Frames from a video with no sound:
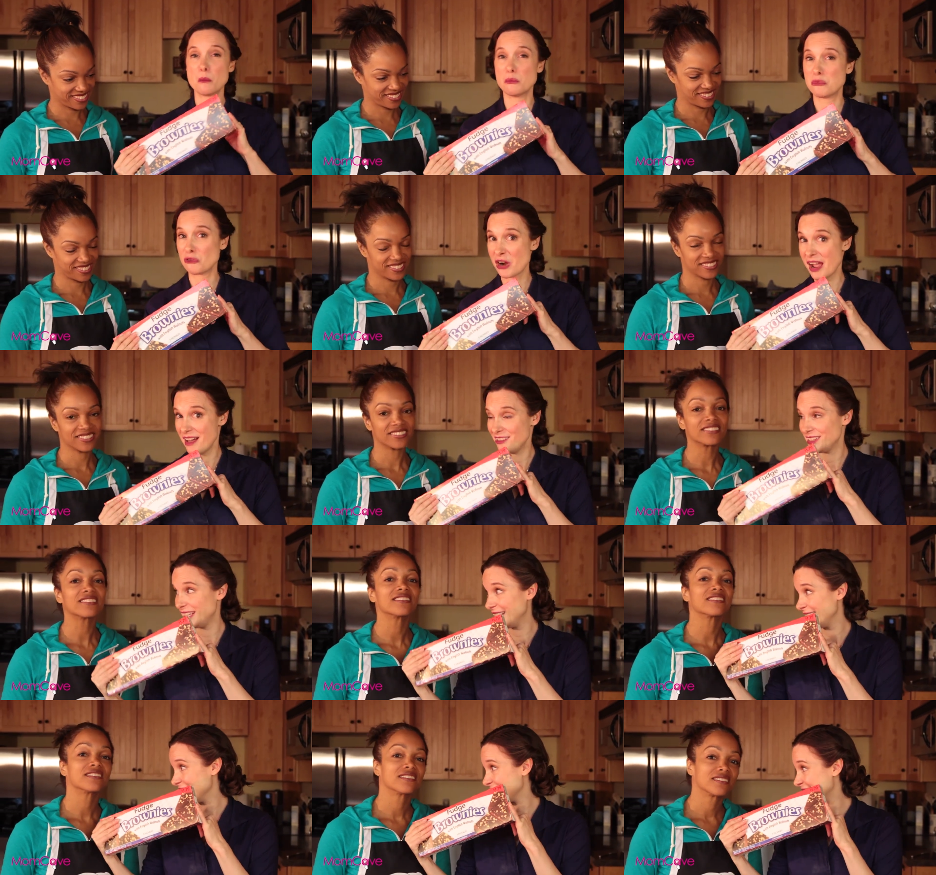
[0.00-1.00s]

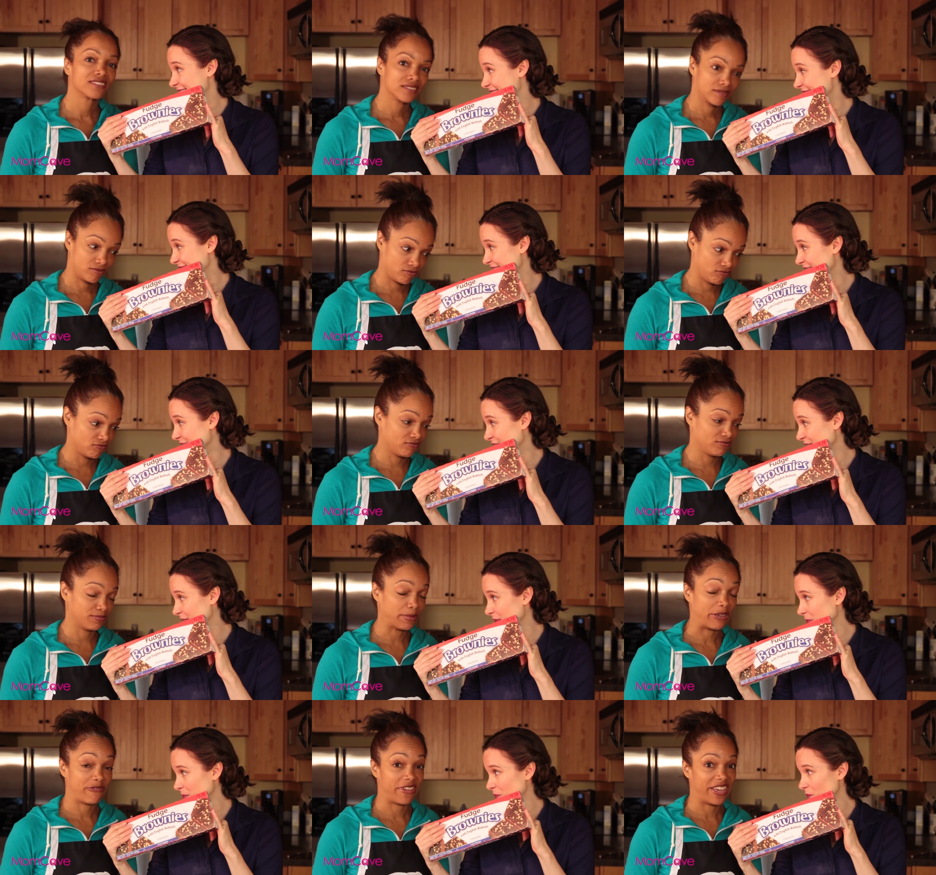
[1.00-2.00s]
Speaker 1: Brownies.
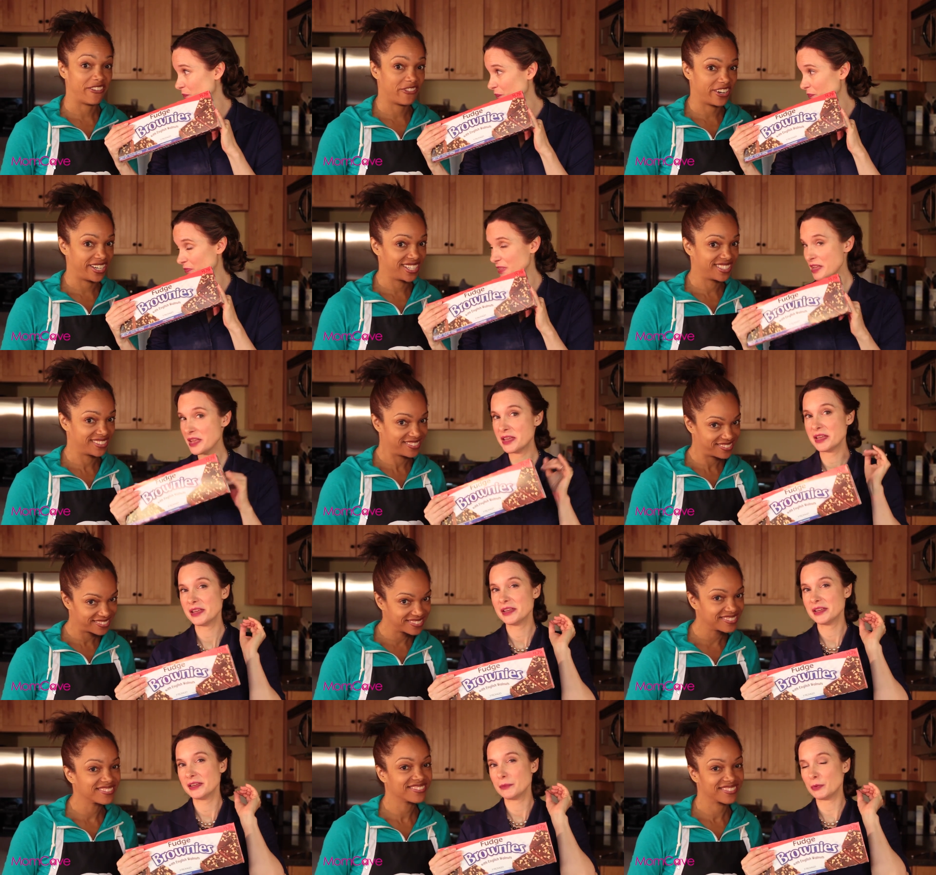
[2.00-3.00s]
My favorite.
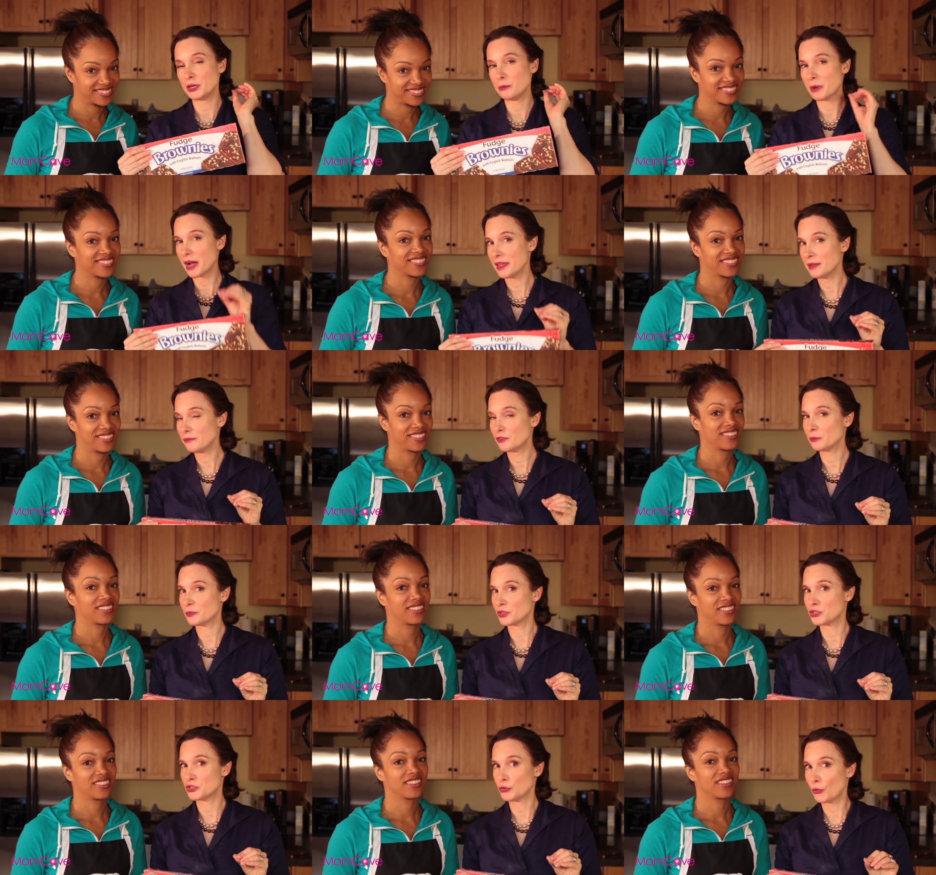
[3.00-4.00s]
When you buy them from
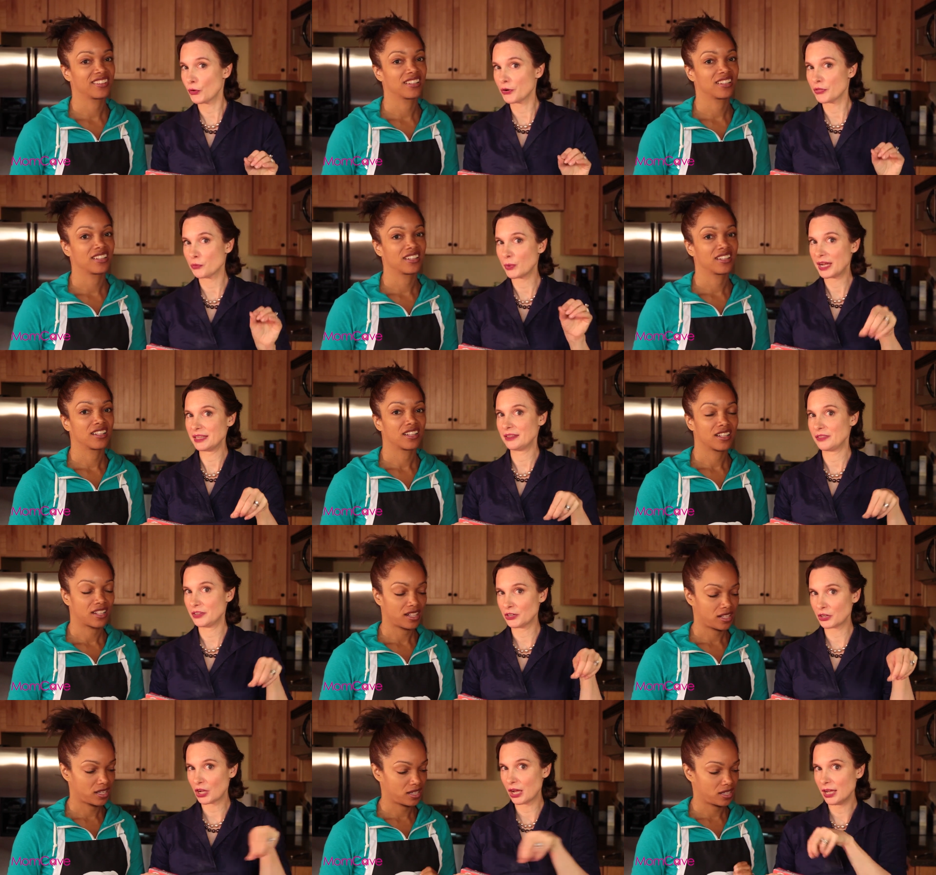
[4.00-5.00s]
the store, the way that
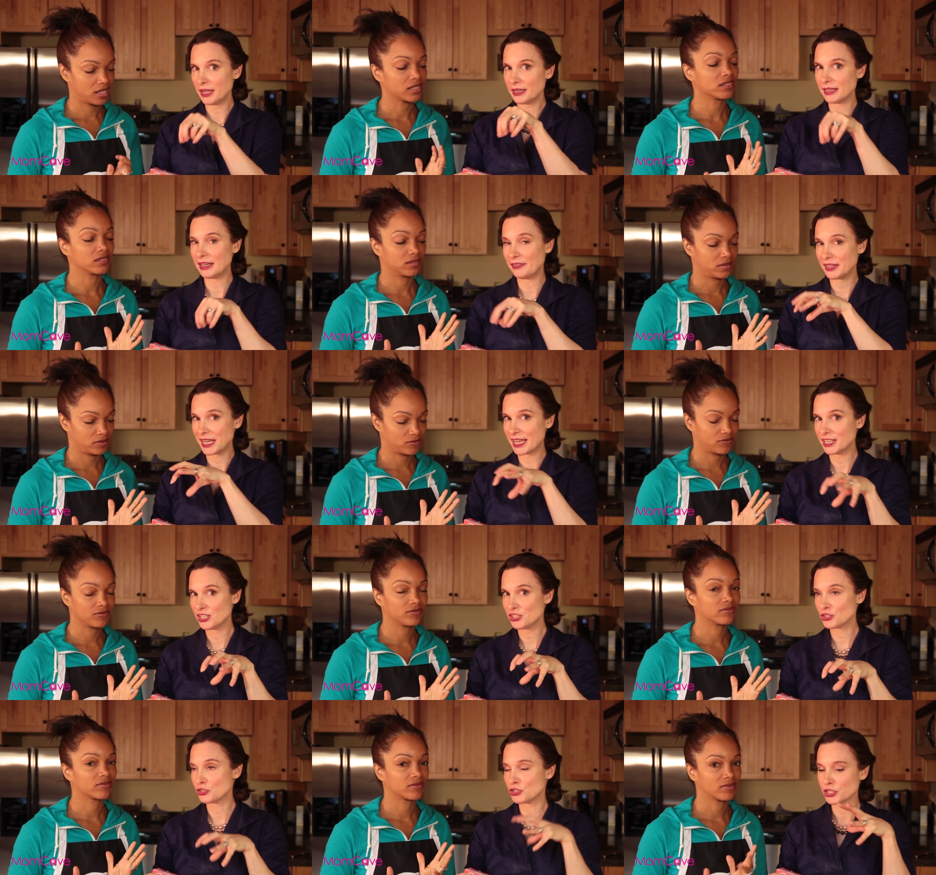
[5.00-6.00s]
they're cut and the
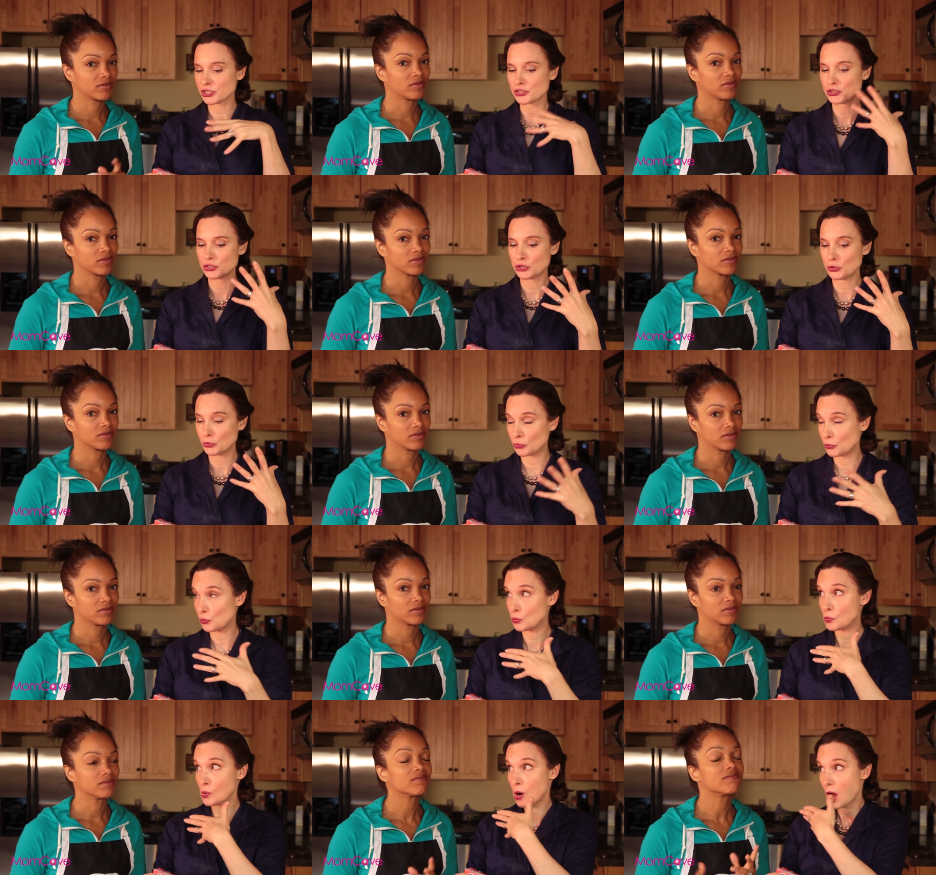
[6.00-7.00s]
edges are just
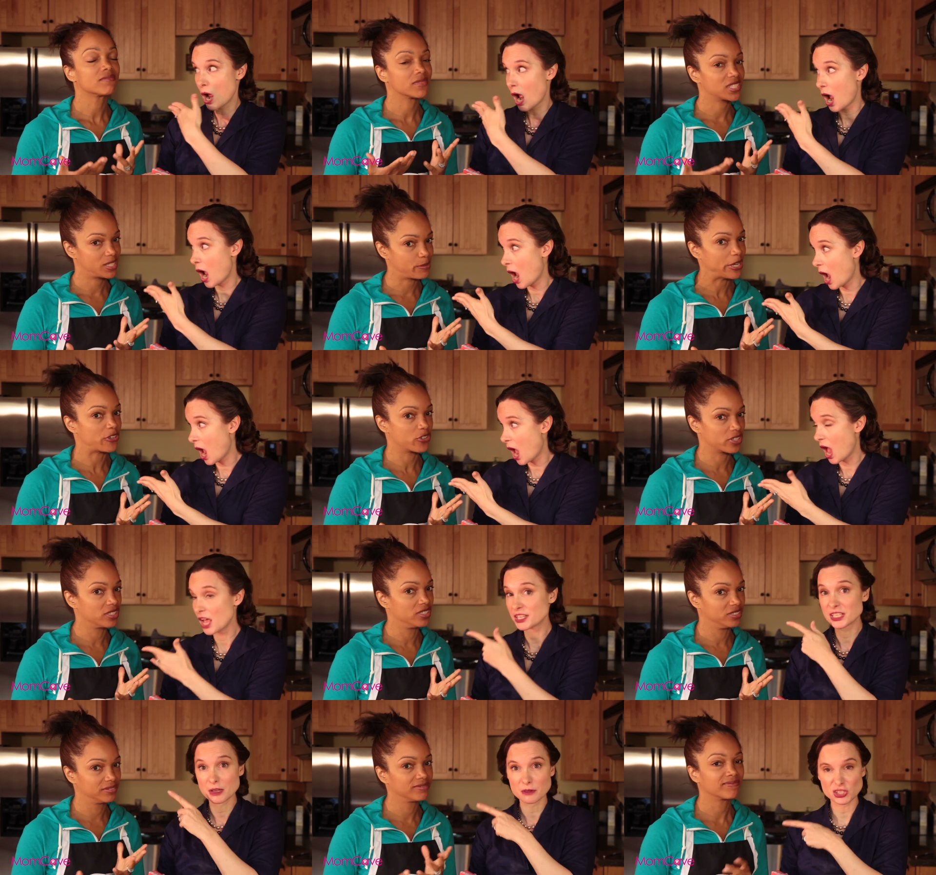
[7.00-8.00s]
too
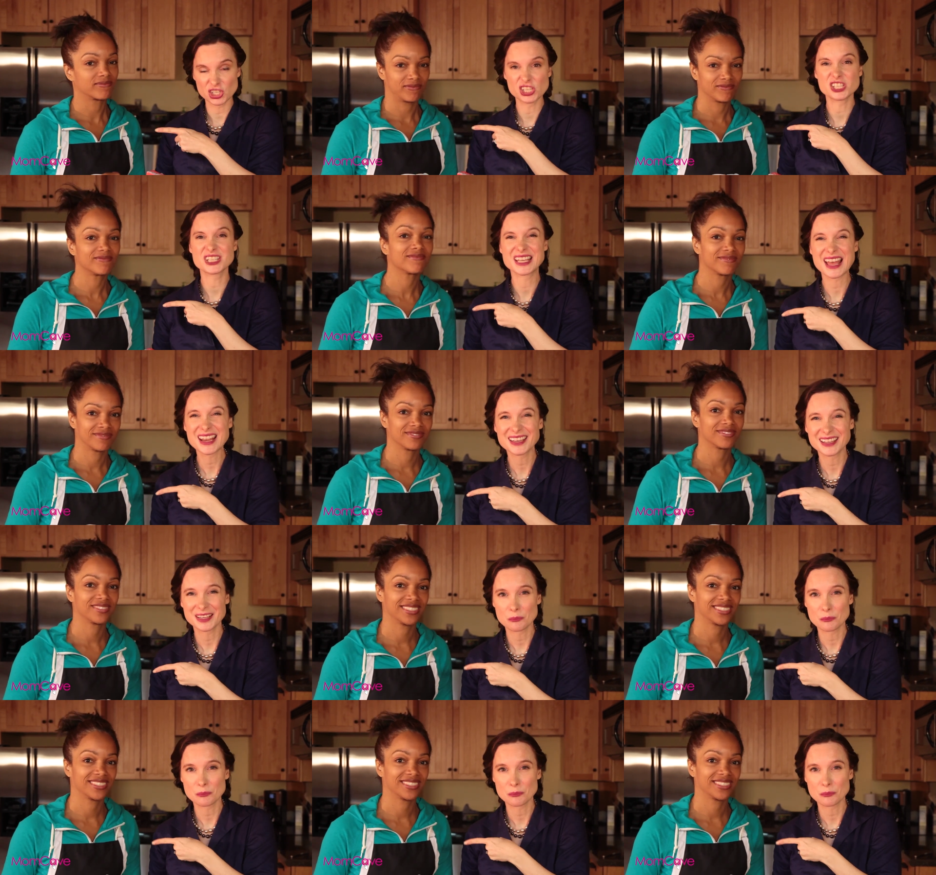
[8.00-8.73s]
symmetrical. So she's getting